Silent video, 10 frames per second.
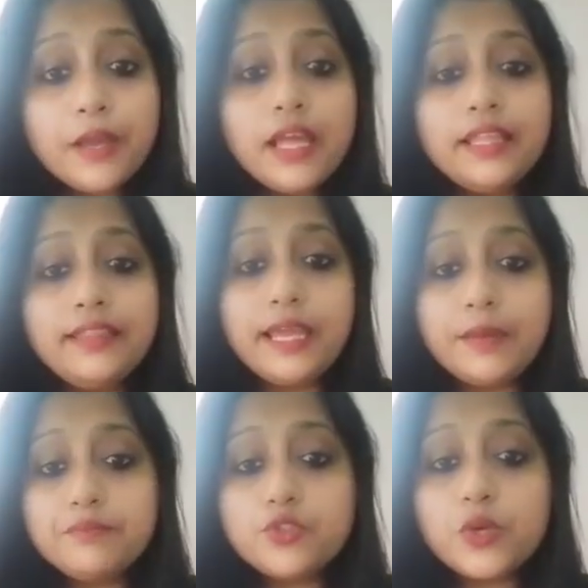
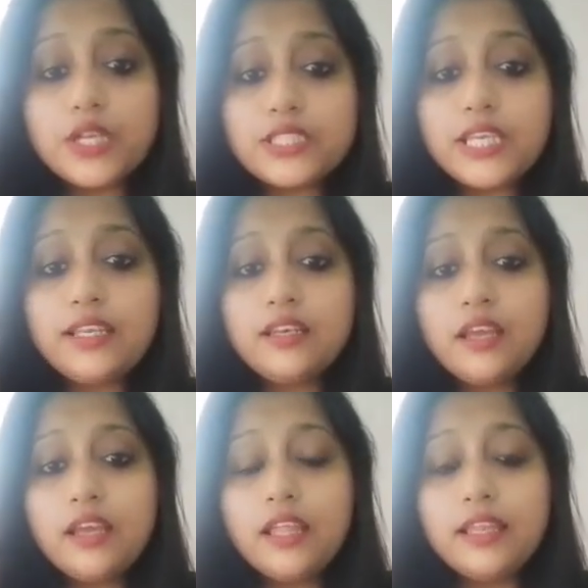them to attain
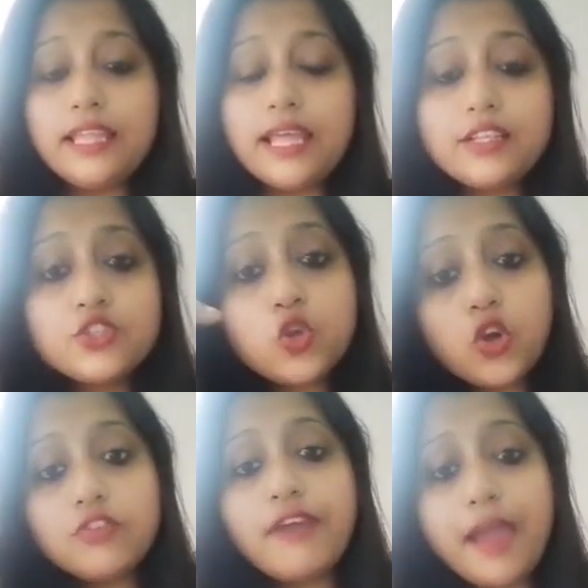that sort
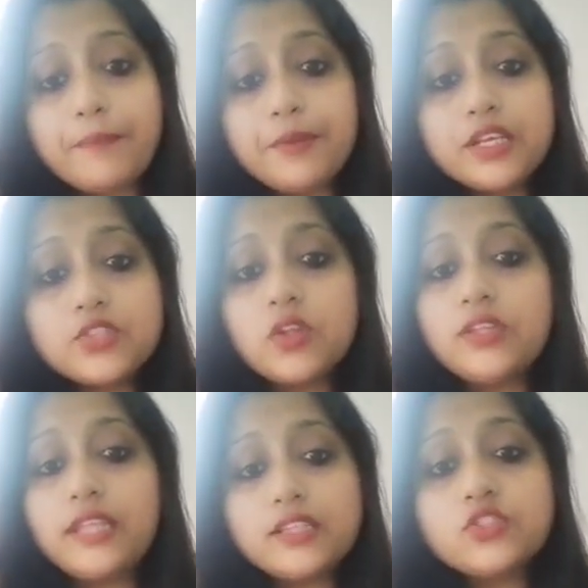of happiness or
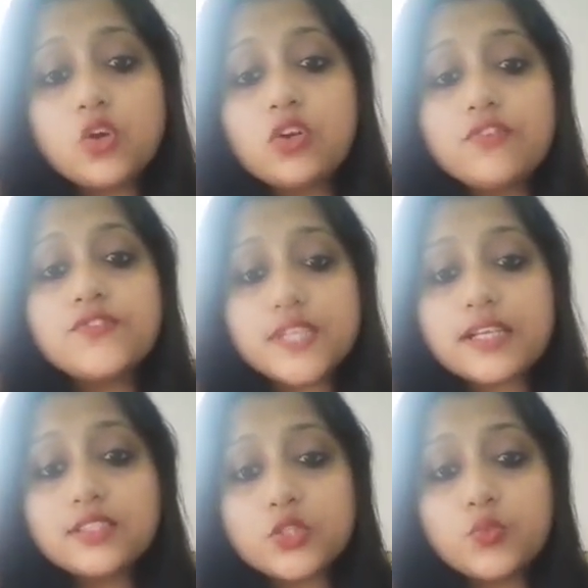that sort of
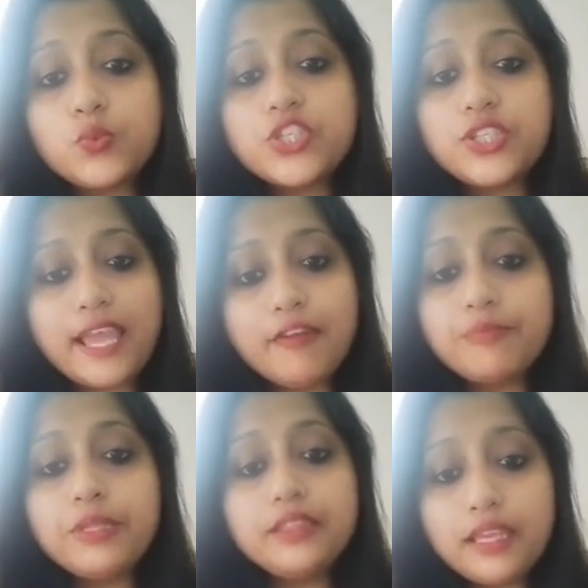success which they have
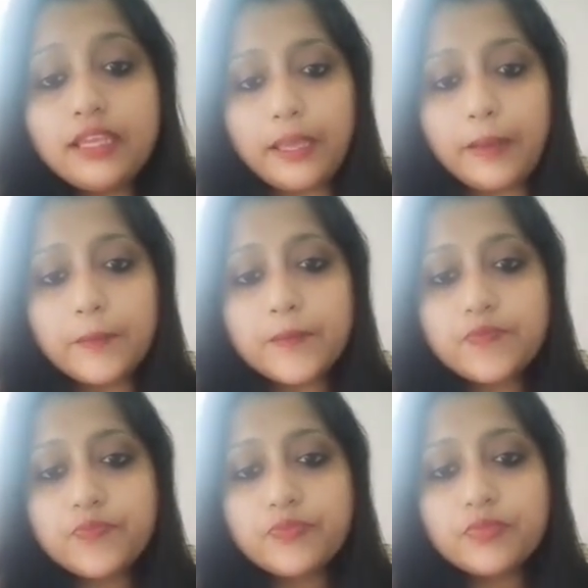been thinking.
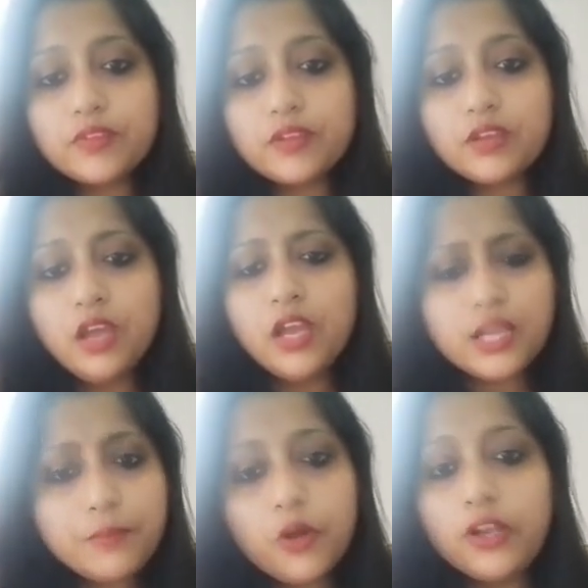
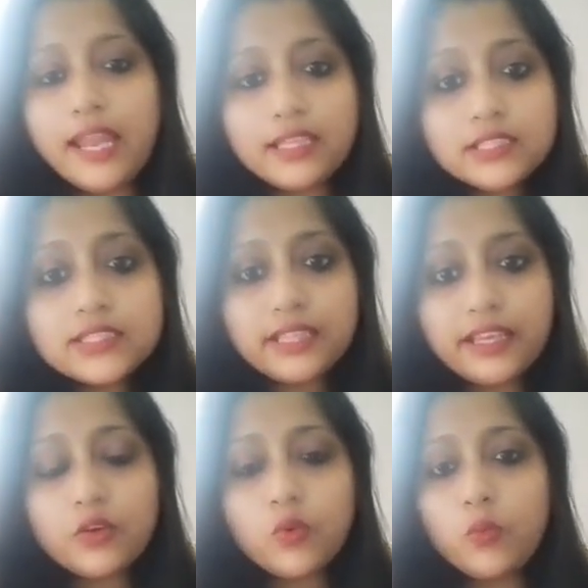Come on, let us think
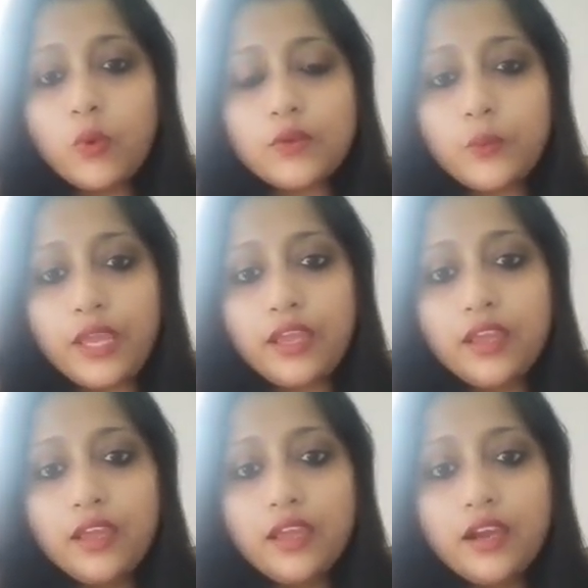one way,
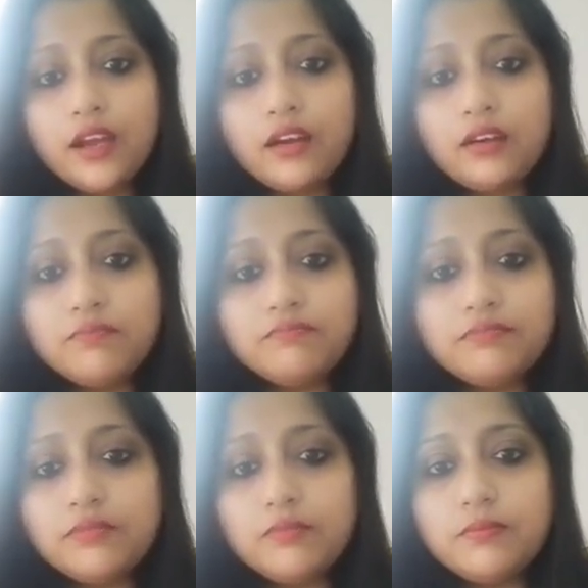
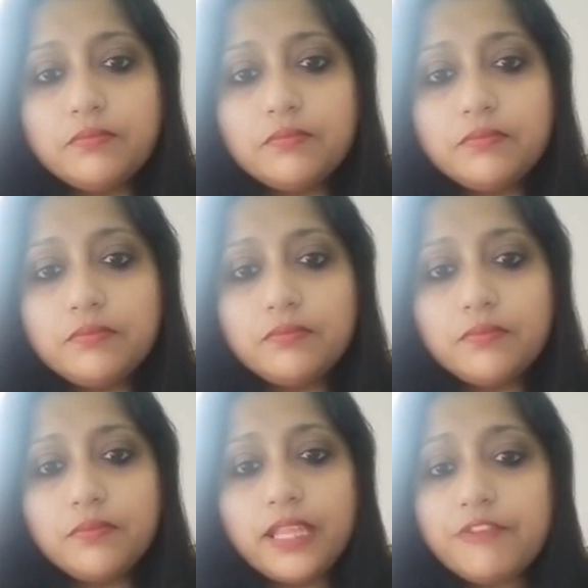
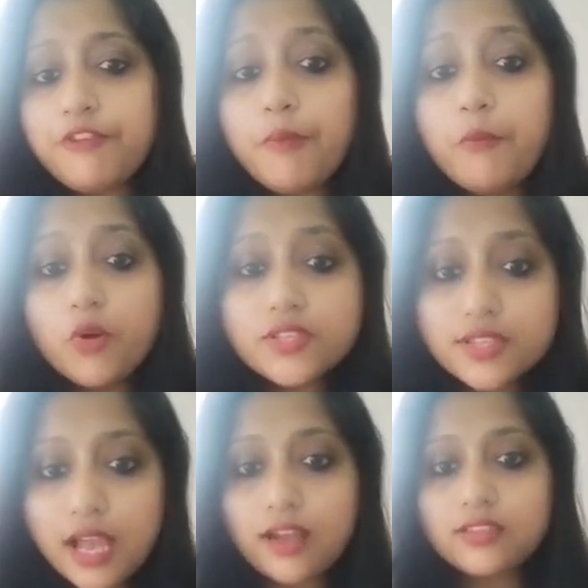that from
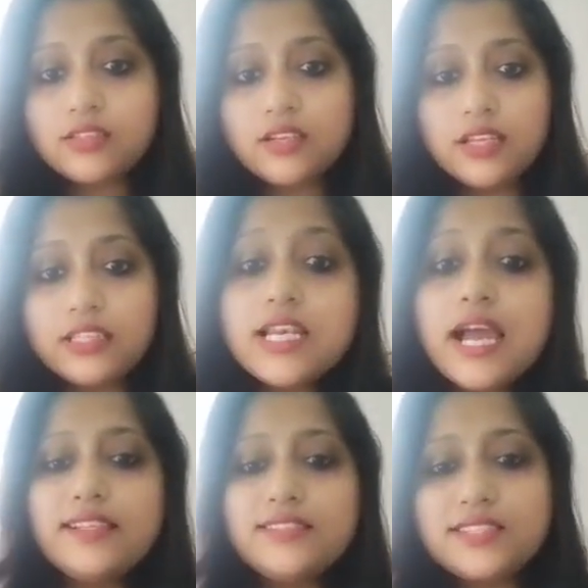Mozart till
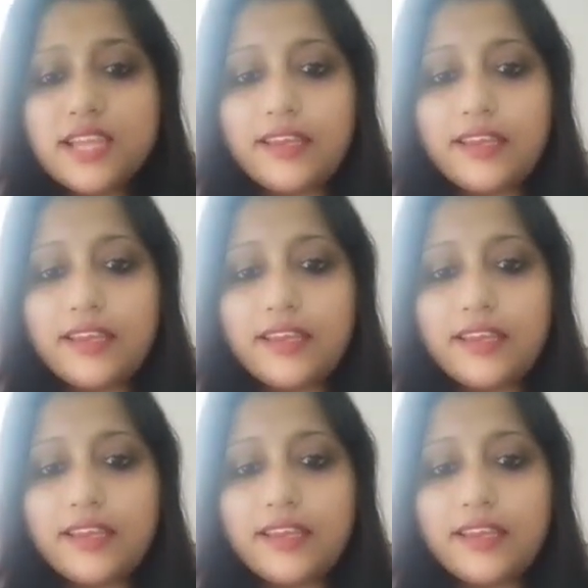Einstein,